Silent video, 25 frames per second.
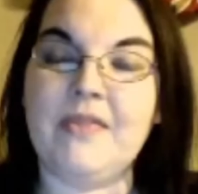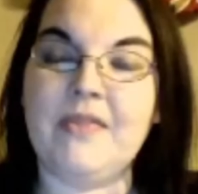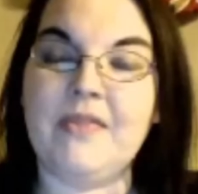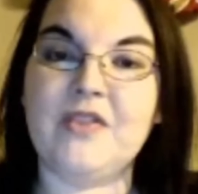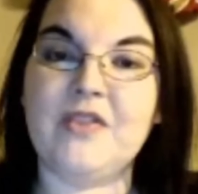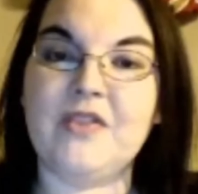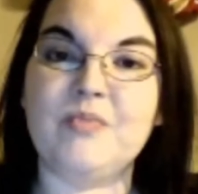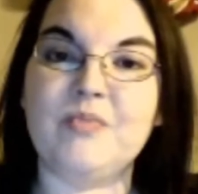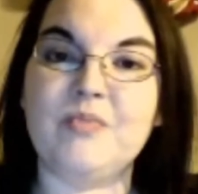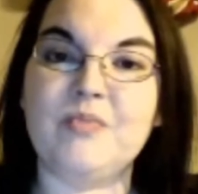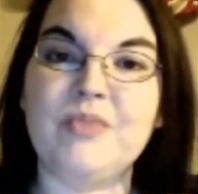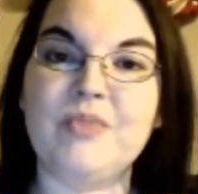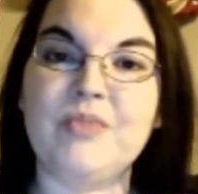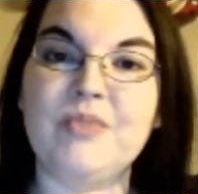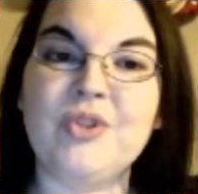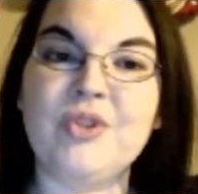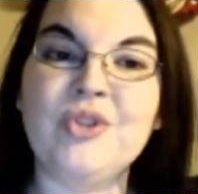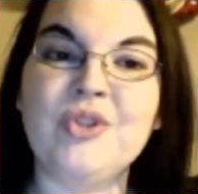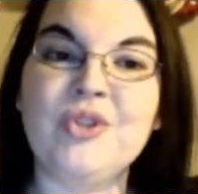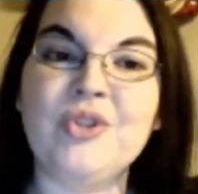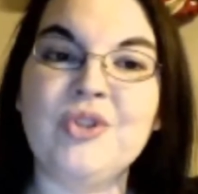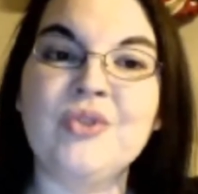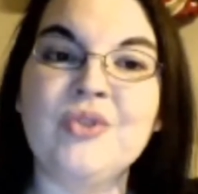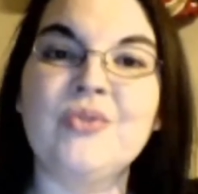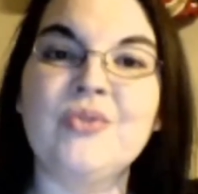this
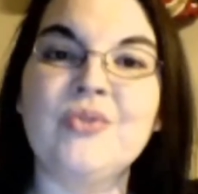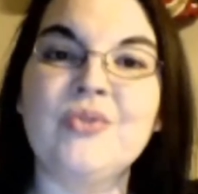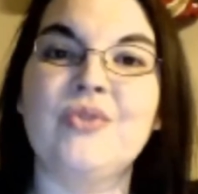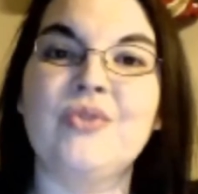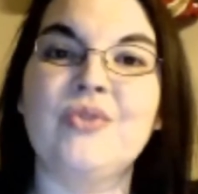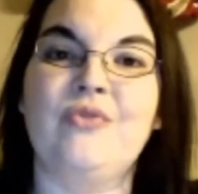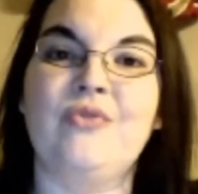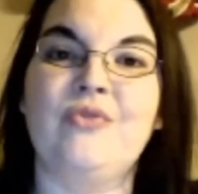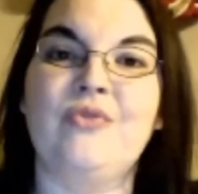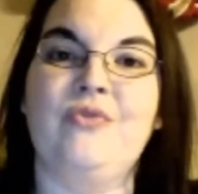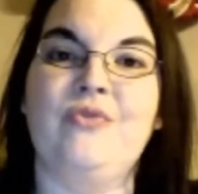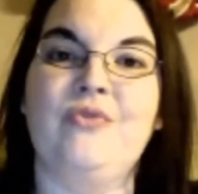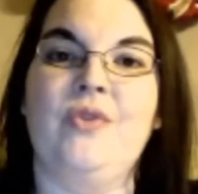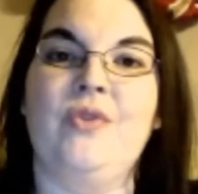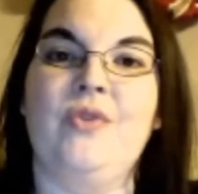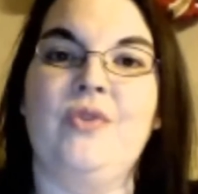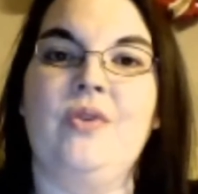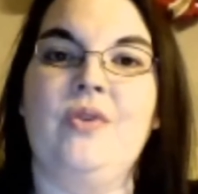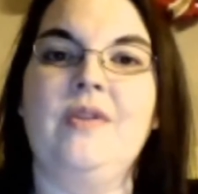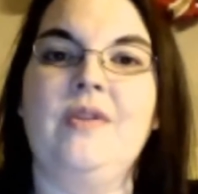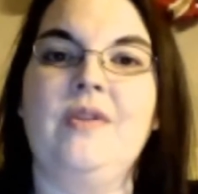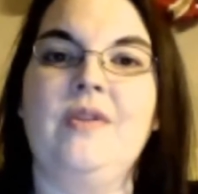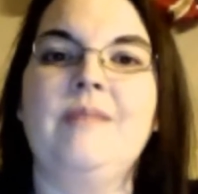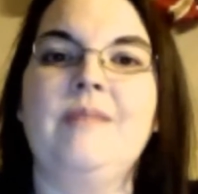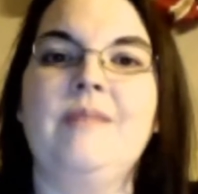beautiful,
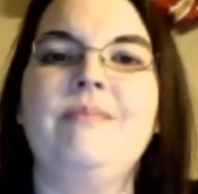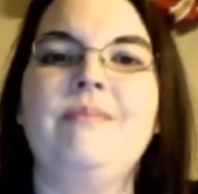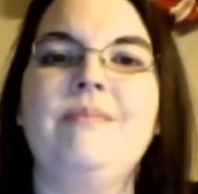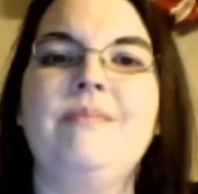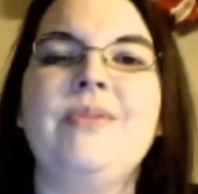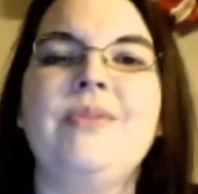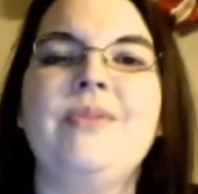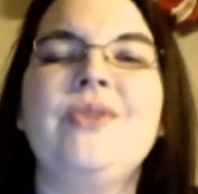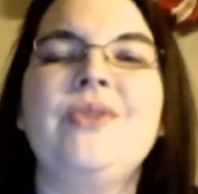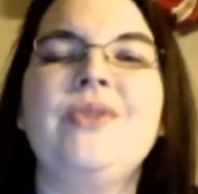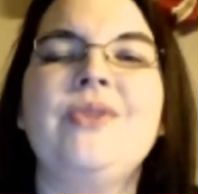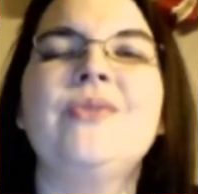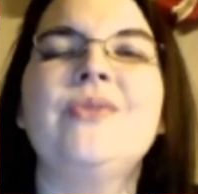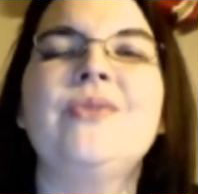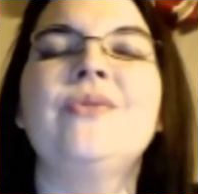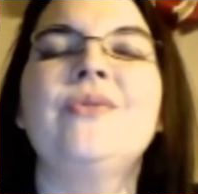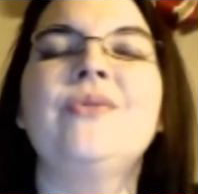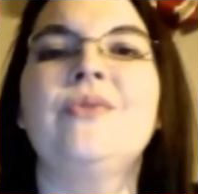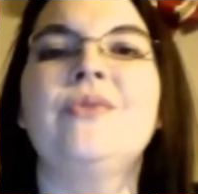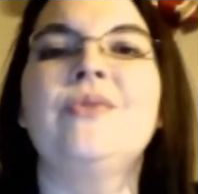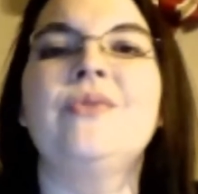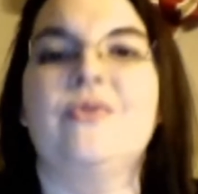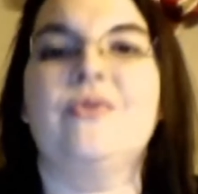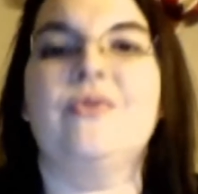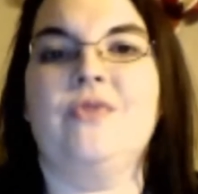
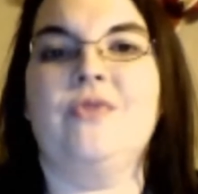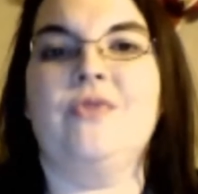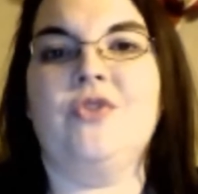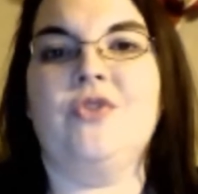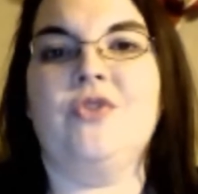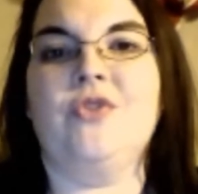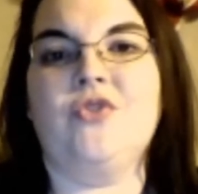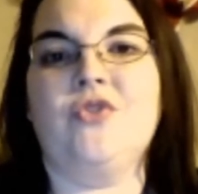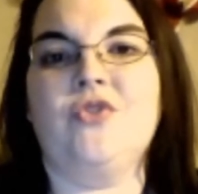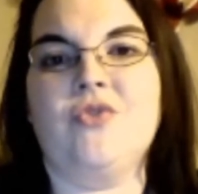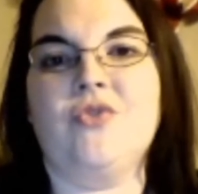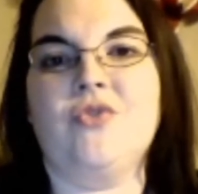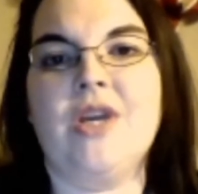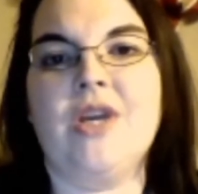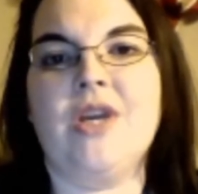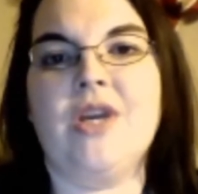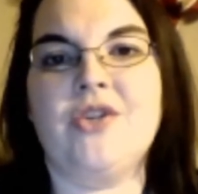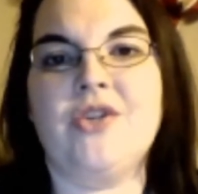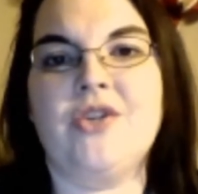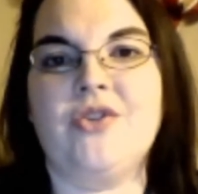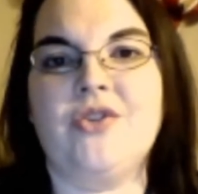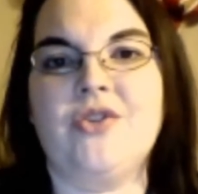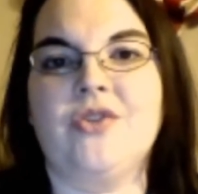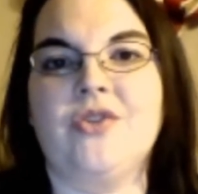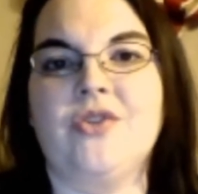beautiful
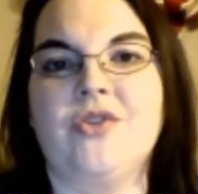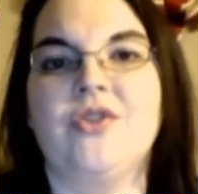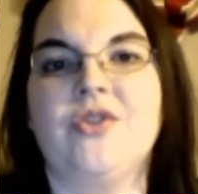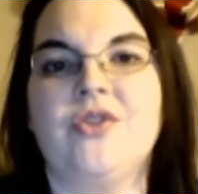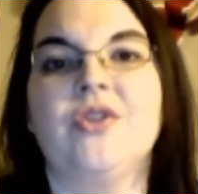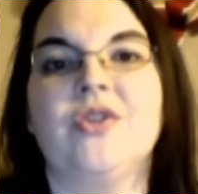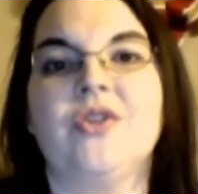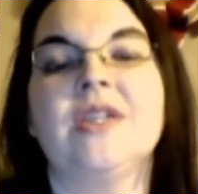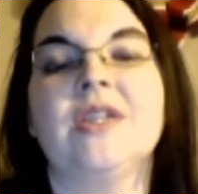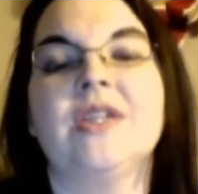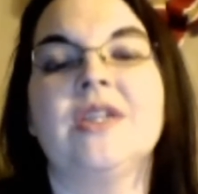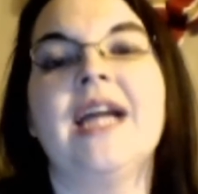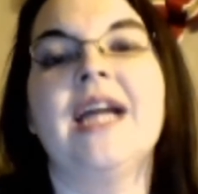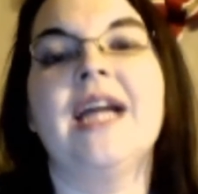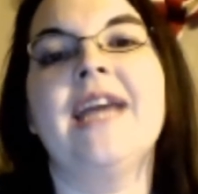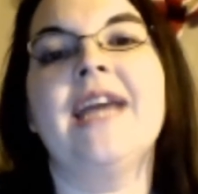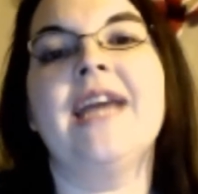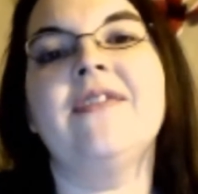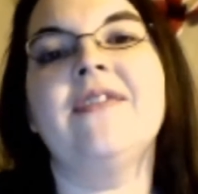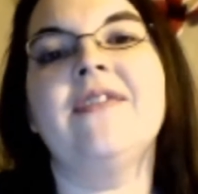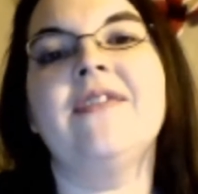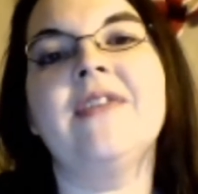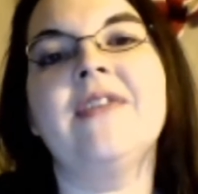structure to your life.